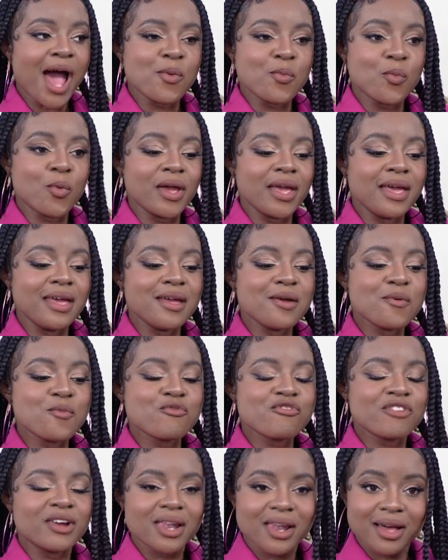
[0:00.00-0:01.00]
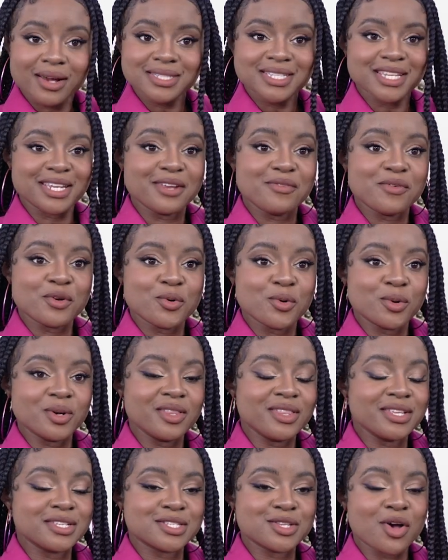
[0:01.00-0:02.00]
And we reluctantly
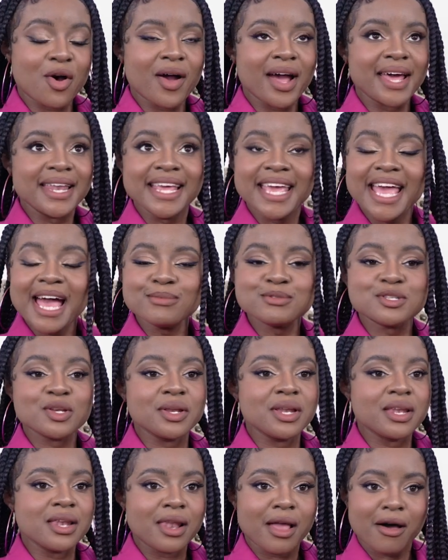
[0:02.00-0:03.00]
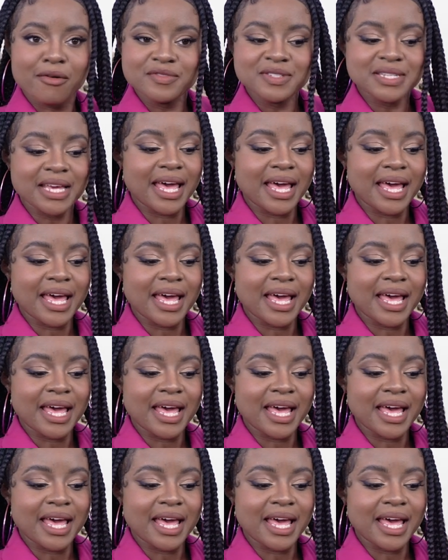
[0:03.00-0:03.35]
recorded this song, and he absolutely loved